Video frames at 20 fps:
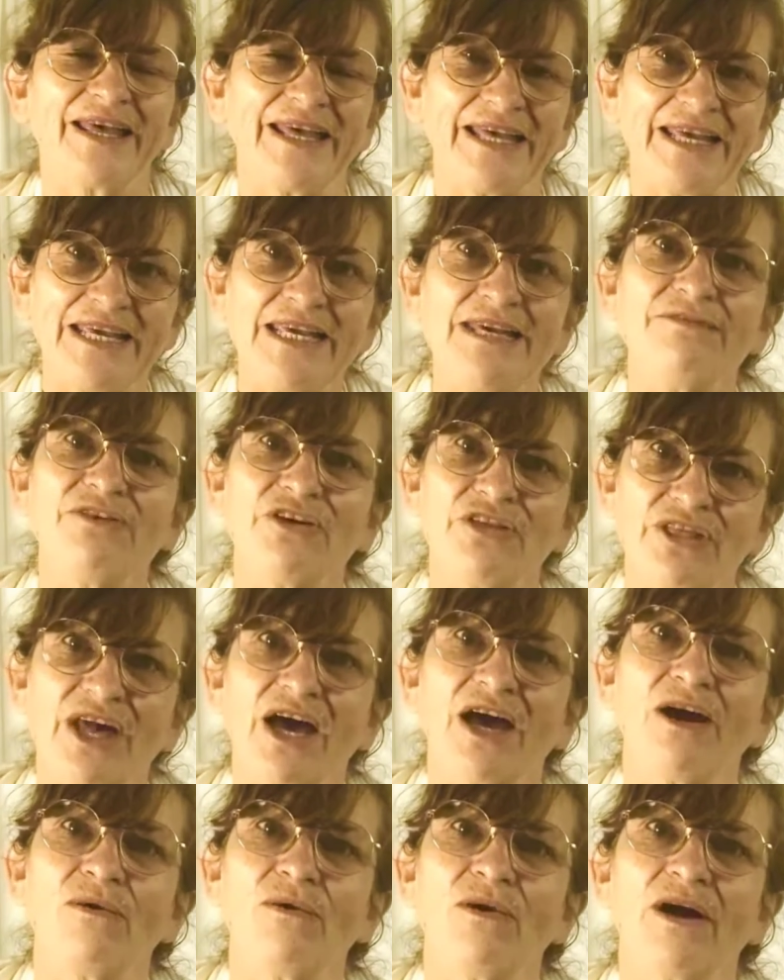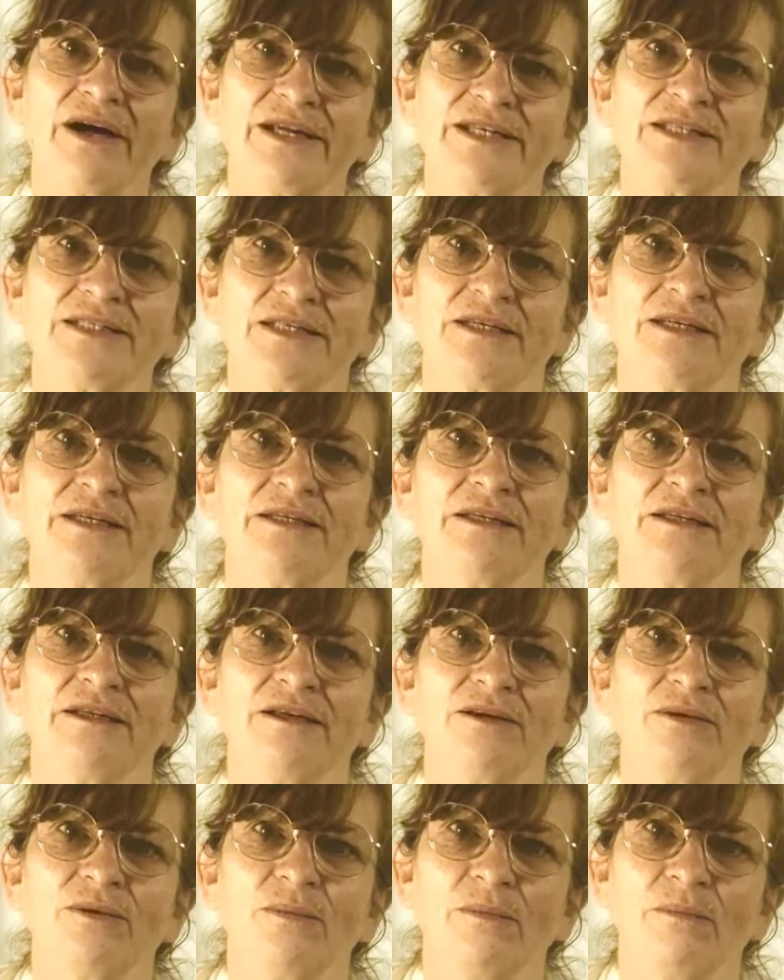even though I'd done
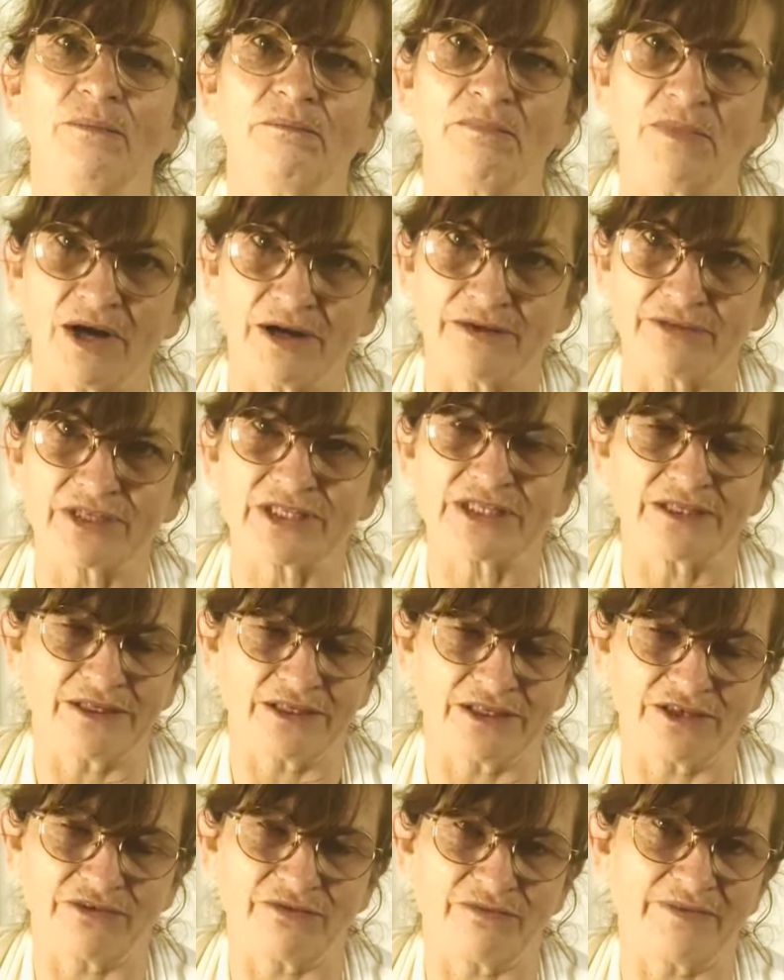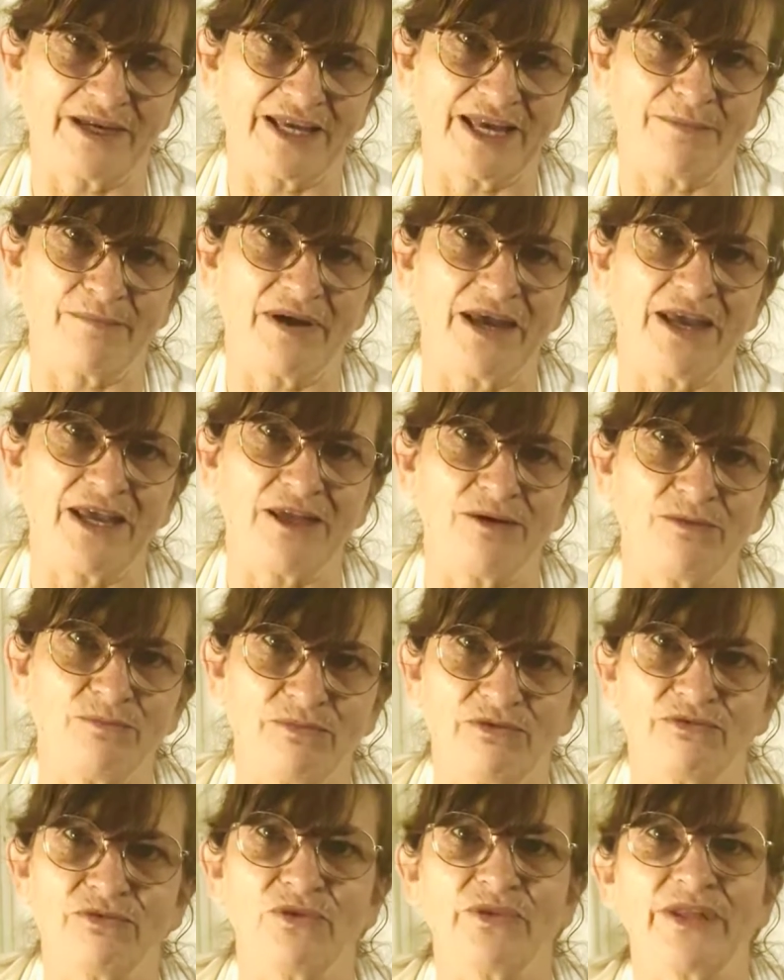my research for my MA
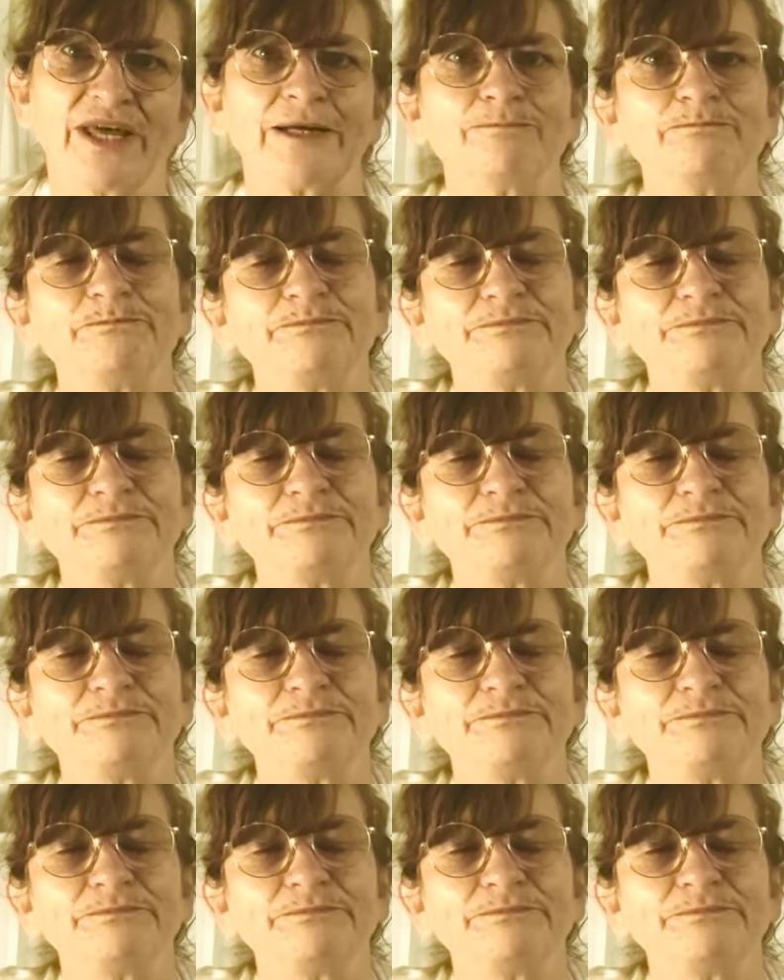before that.